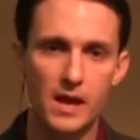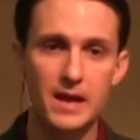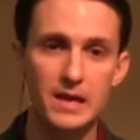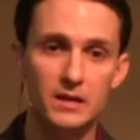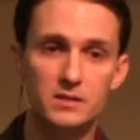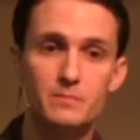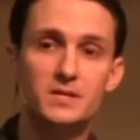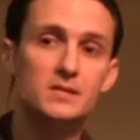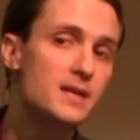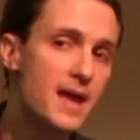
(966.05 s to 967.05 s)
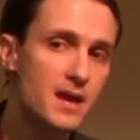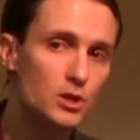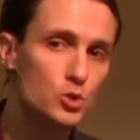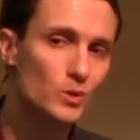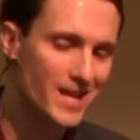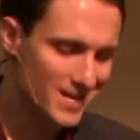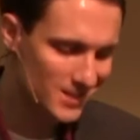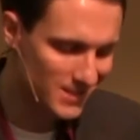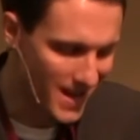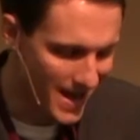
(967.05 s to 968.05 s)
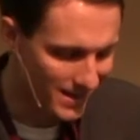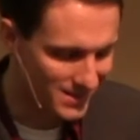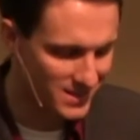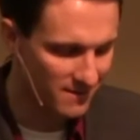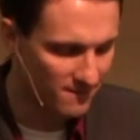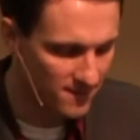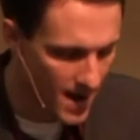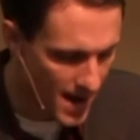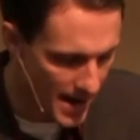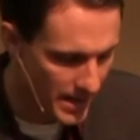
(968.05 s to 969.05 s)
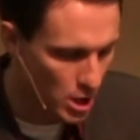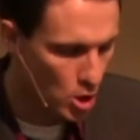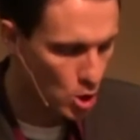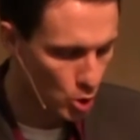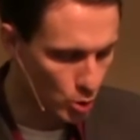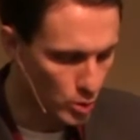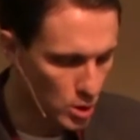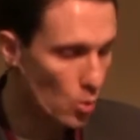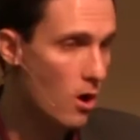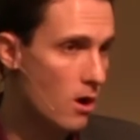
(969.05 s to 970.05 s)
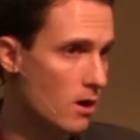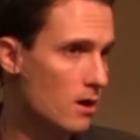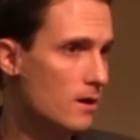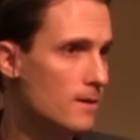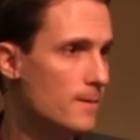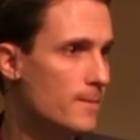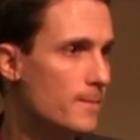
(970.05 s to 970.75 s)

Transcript: Okay, it is a mistake to let sex define who you are.